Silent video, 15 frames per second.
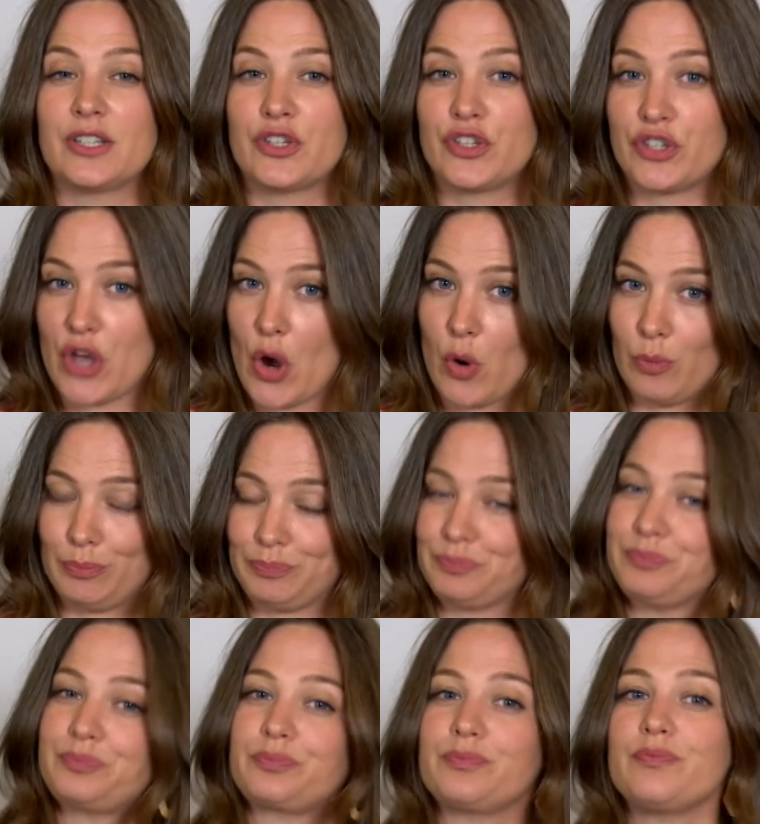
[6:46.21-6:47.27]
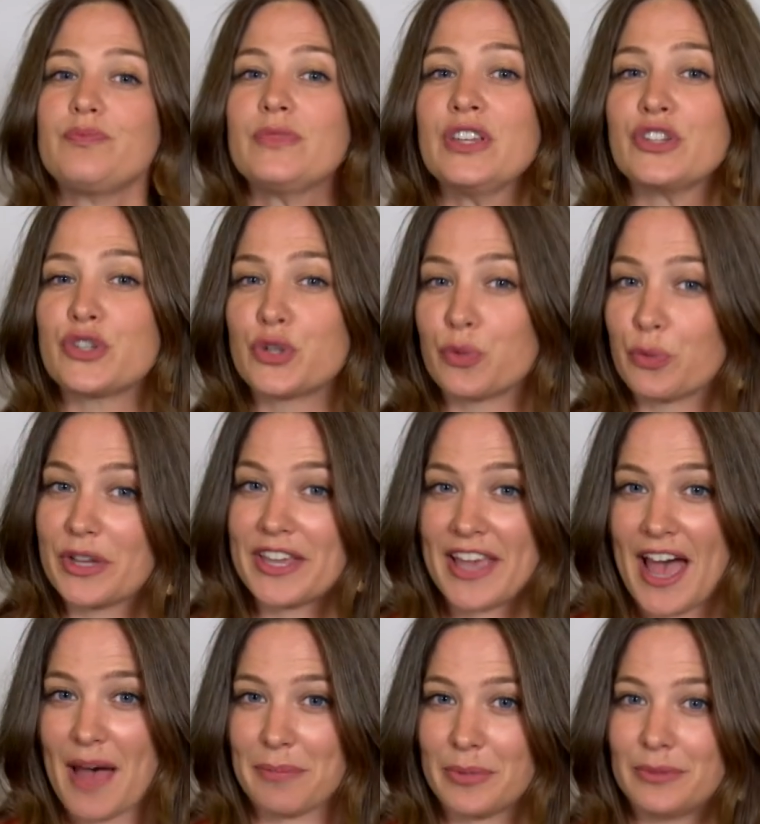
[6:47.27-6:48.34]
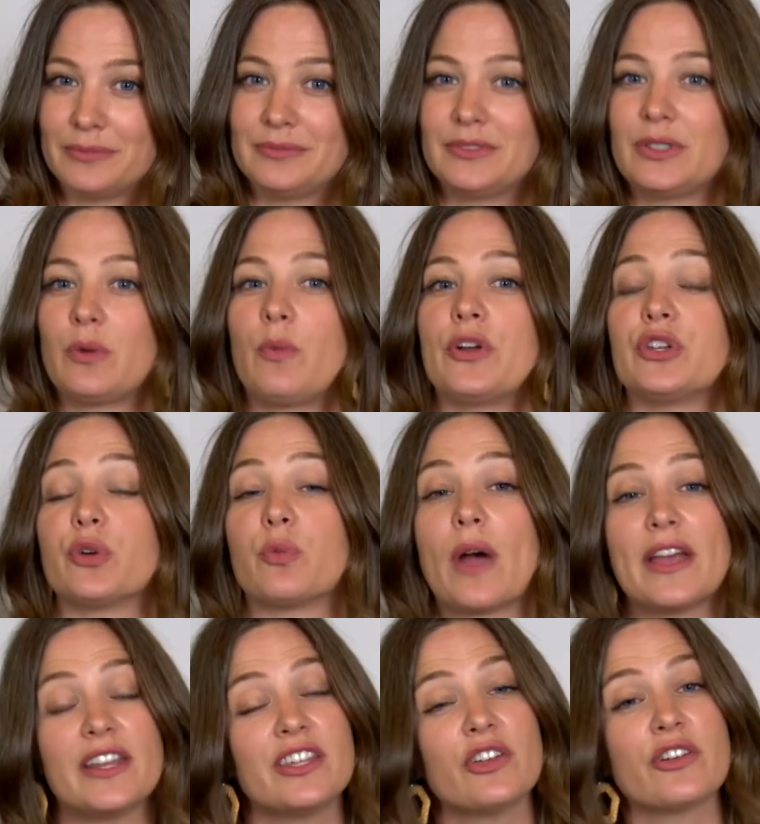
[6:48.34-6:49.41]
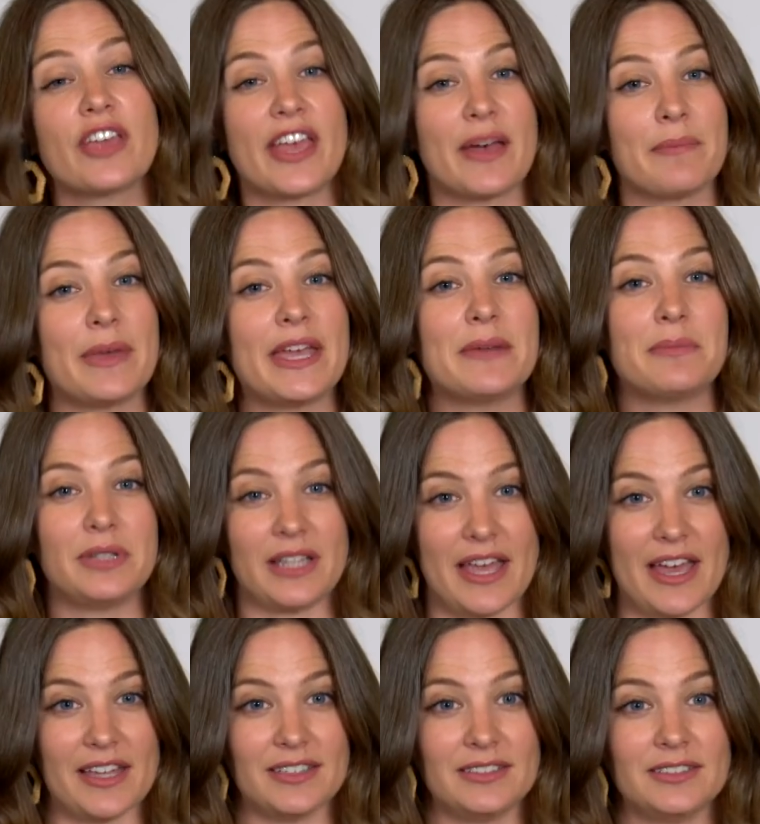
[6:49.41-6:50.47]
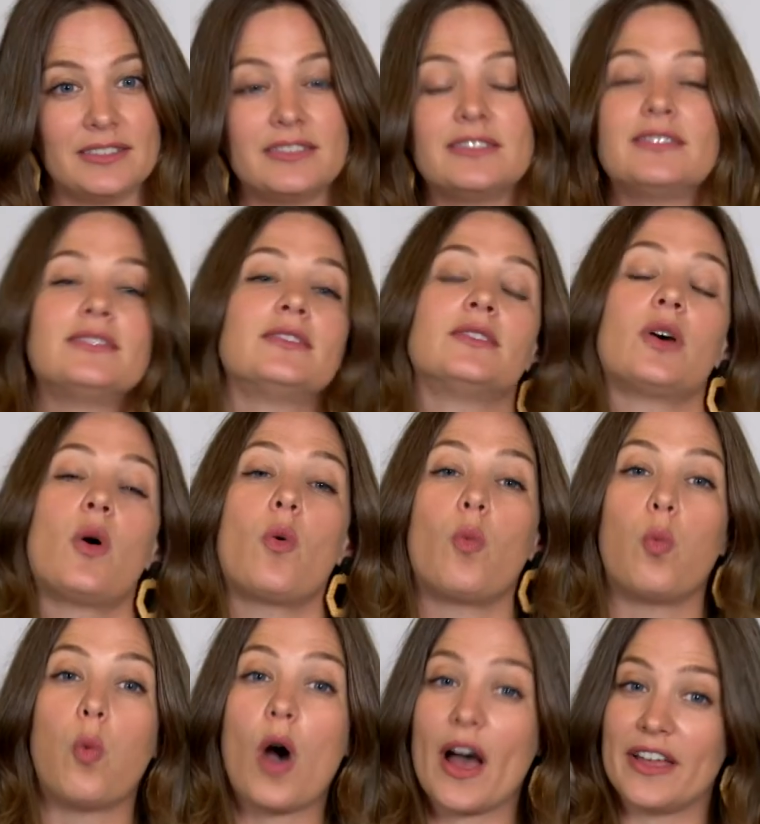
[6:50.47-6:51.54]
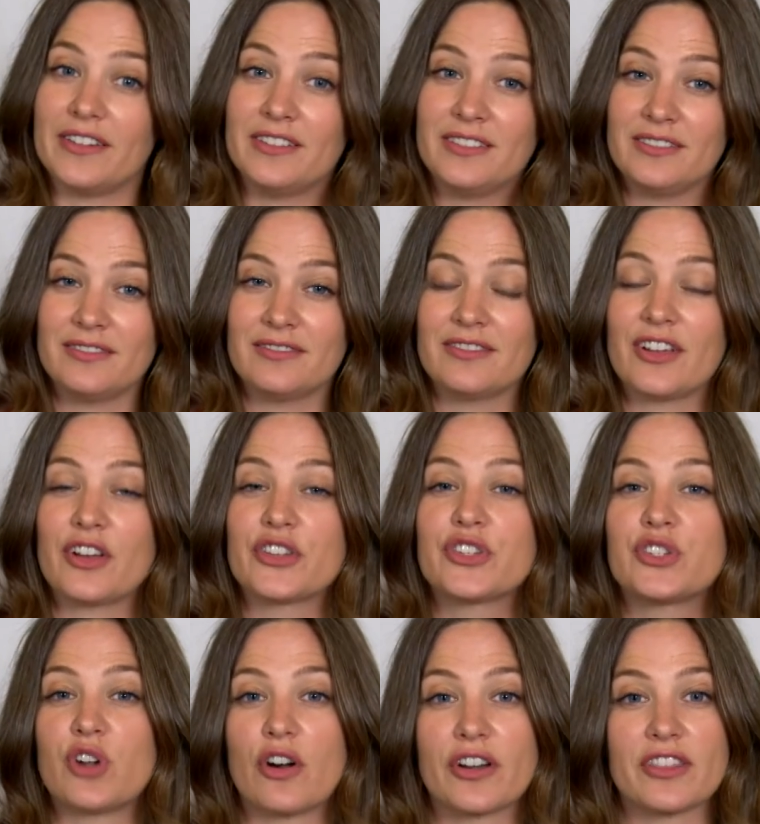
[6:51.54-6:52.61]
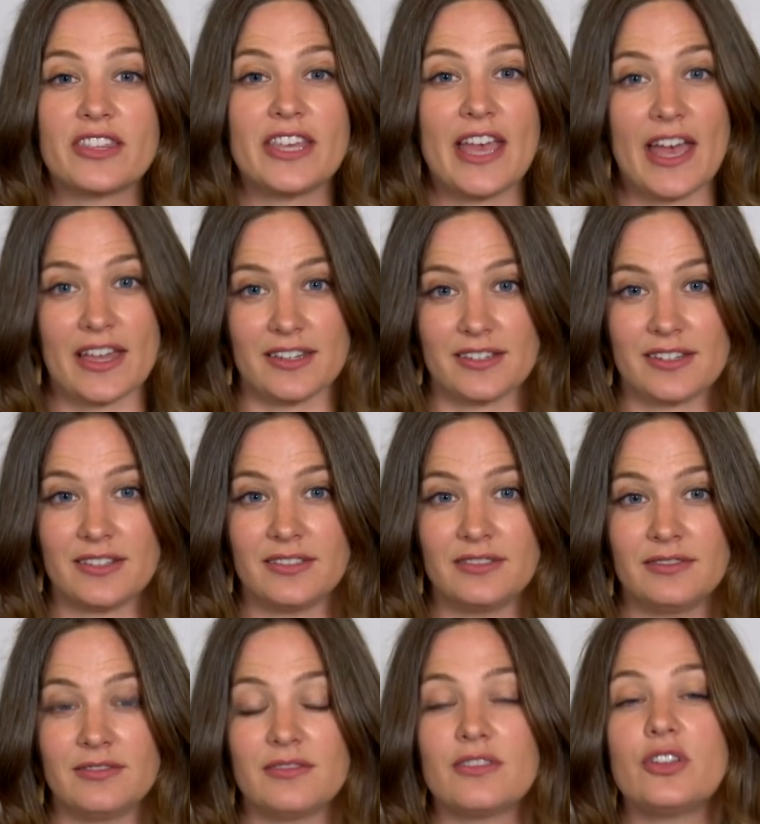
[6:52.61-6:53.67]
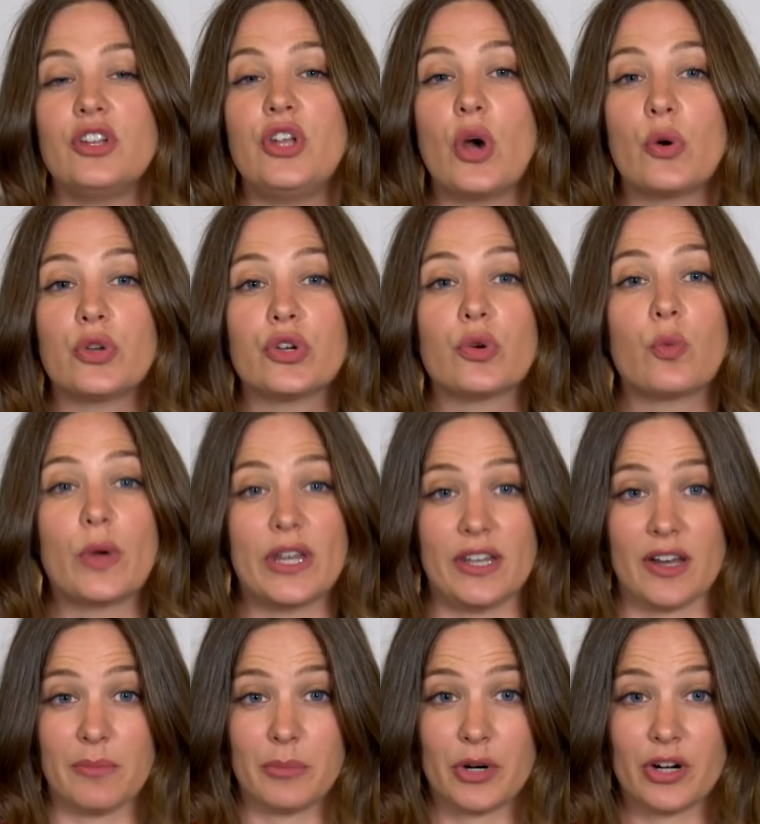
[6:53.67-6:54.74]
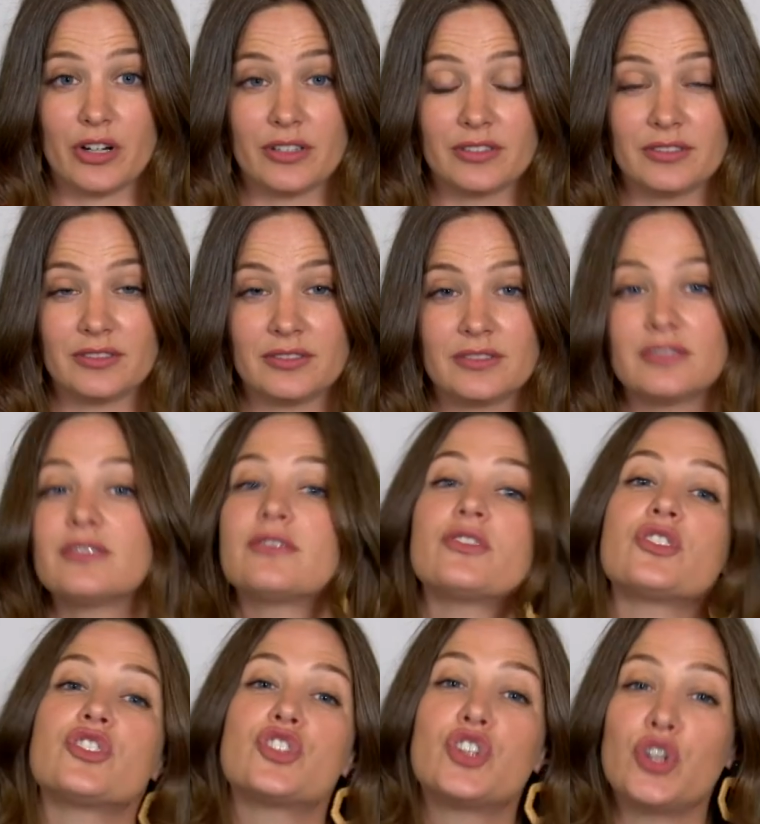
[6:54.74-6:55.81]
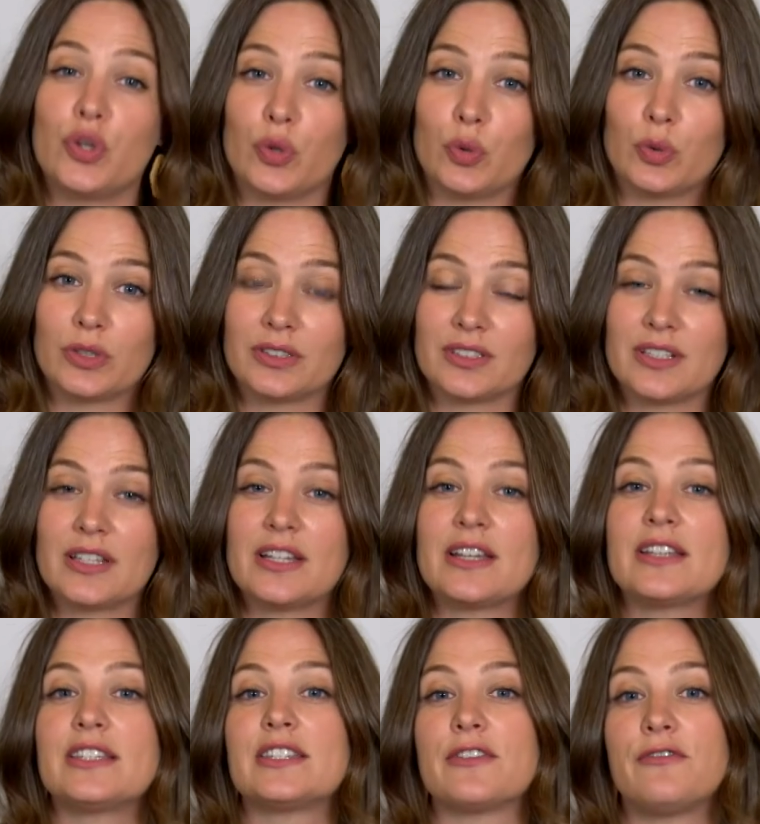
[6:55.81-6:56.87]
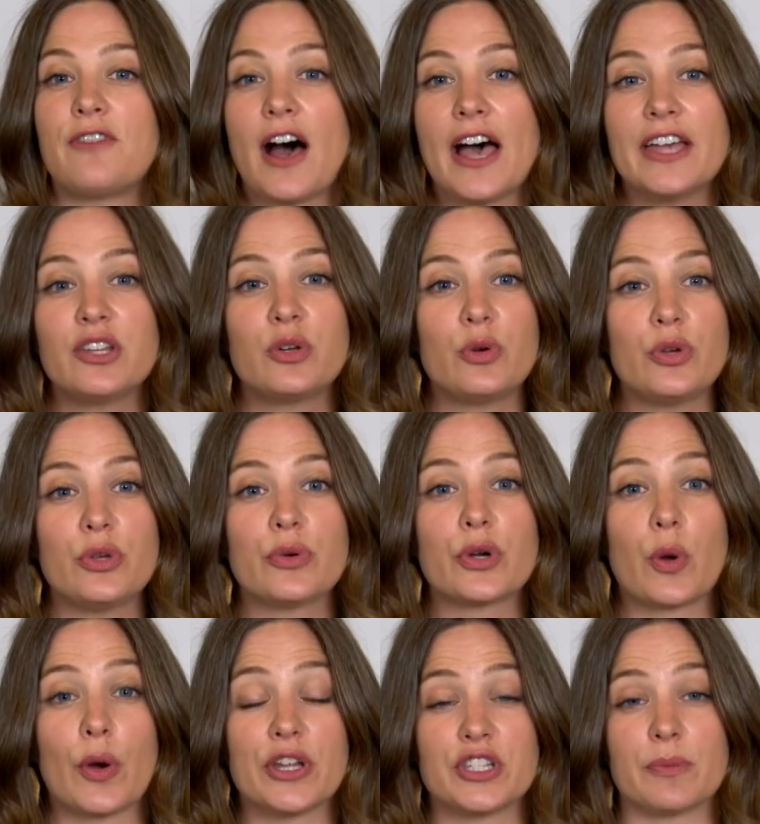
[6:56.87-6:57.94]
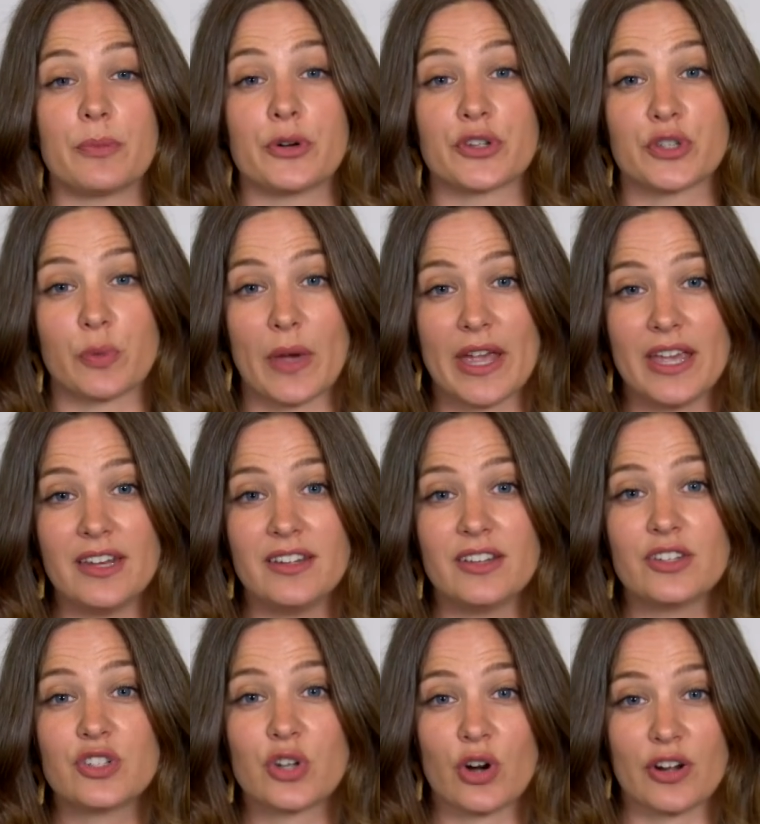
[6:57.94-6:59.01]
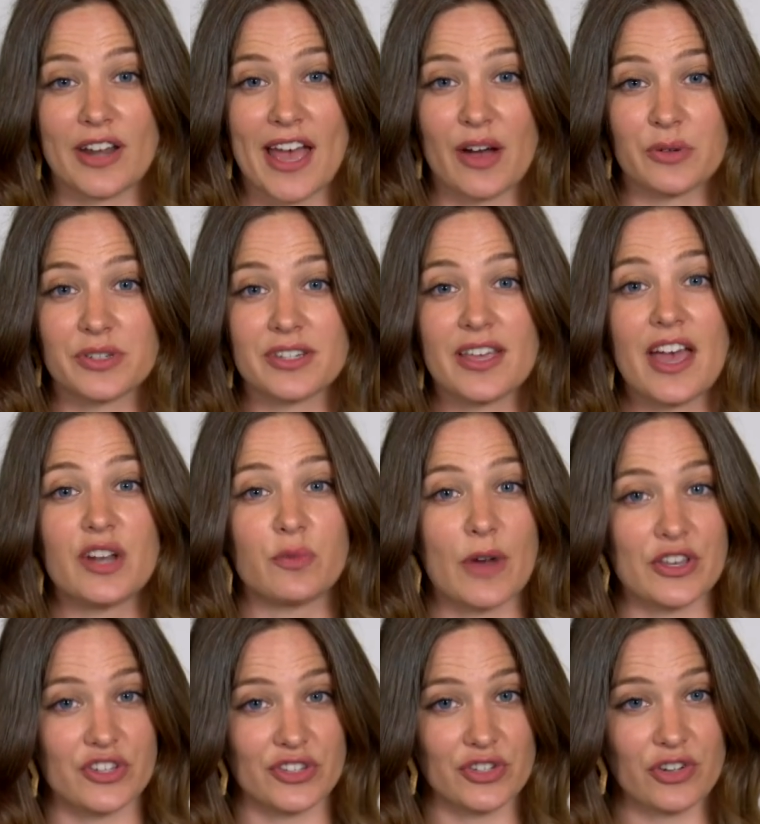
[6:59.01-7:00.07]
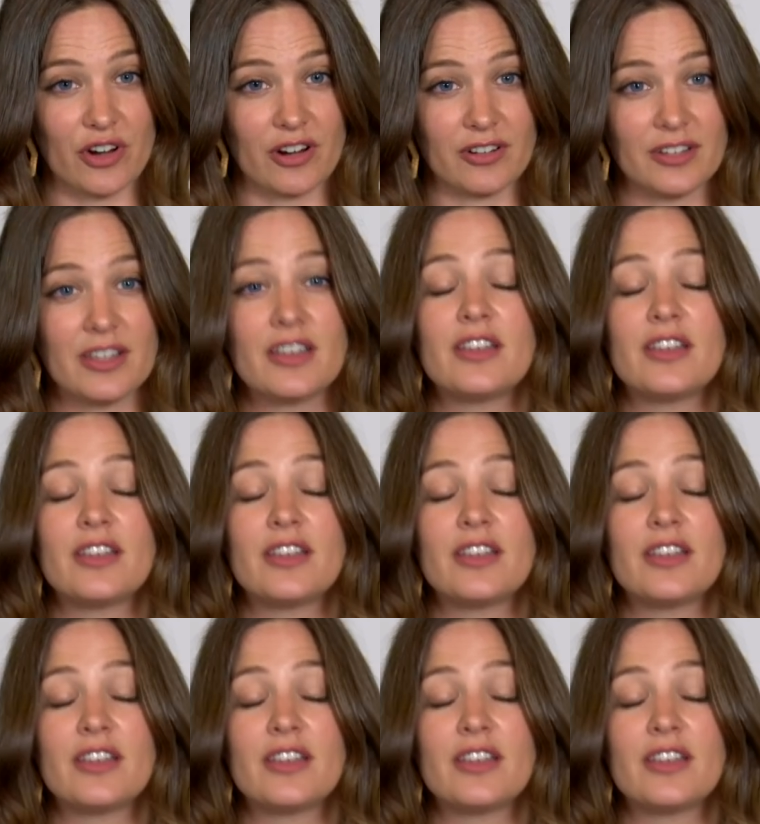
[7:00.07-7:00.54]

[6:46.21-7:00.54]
So, to recap, when you're writing your campaign plan, 1, start at the end. Know your win number. 2, define who you are going to persuade, turn out, and register.